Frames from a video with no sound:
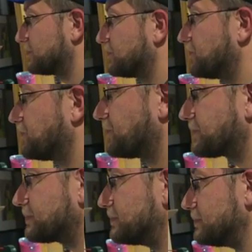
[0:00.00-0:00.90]
it is
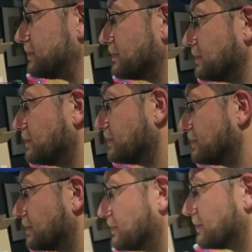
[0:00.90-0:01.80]
almost nine
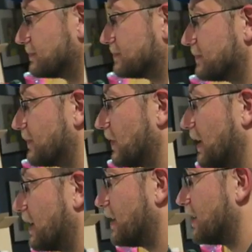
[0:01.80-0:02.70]
o'clock and we
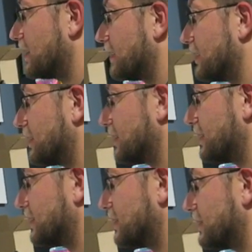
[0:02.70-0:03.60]
were hoping to have
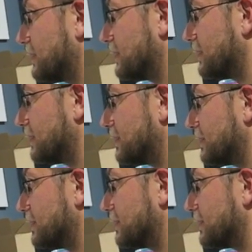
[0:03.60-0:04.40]
been asleep for like two